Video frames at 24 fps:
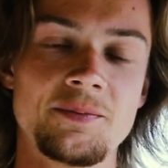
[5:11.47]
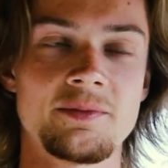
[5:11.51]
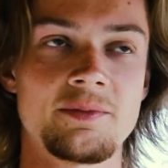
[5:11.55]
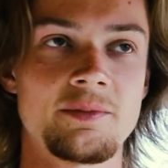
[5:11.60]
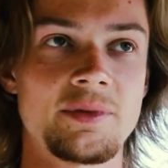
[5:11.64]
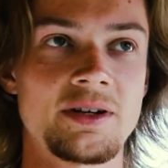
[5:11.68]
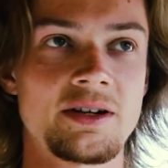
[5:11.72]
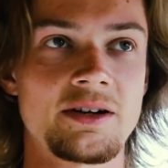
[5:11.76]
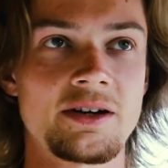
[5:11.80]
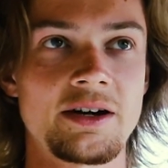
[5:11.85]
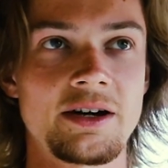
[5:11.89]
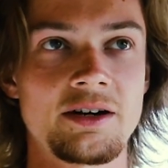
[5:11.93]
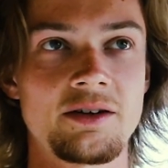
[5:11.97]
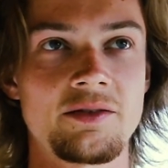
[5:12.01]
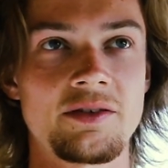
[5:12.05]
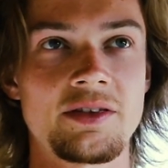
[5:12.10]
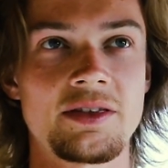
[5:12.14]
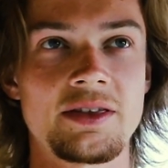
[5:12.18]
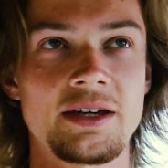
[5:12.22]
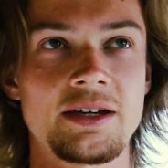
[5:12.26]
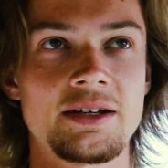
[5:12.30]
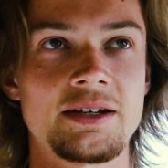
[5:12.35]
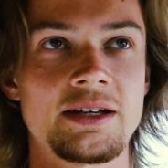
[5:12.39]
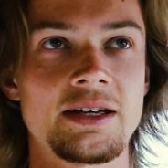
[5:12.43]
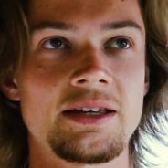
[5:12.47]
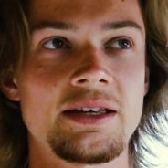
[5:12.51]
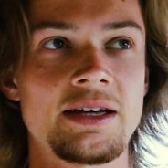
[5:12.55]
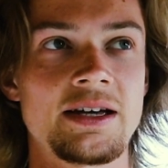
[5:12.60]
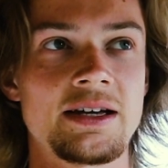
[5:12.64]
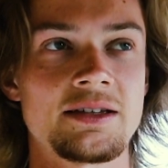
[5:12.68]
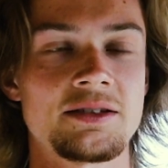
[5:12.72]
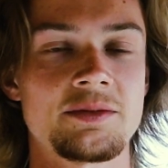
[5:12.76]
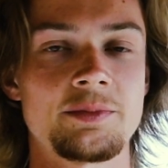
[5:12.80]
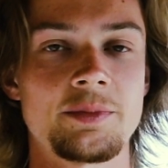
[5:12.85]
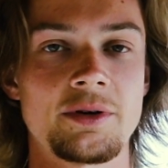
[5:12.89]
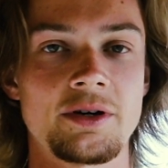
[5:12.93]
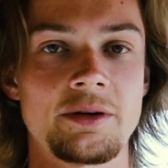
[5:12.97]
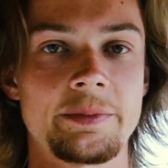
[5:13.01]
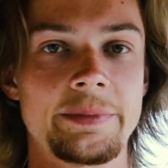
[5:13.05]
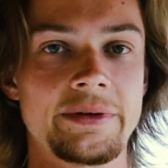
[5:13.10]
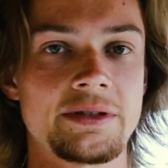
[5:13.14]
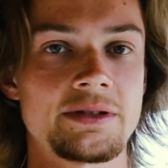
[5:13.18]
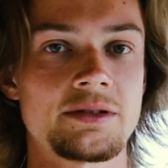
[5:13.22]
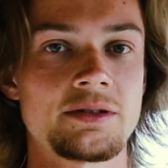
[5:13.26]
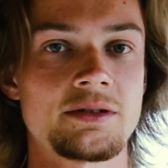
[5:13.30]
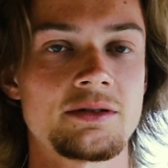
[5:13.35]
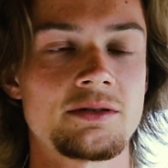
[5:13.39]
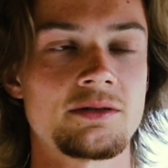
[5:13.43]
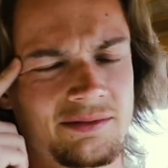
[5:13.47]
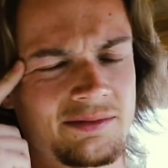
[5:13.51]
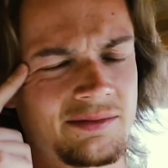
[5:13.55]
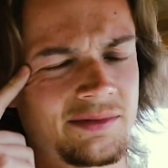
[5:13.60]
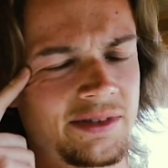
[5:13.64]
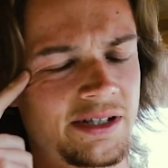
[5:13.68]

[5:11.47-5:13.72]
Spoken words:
but a kind of a thing that has purpose.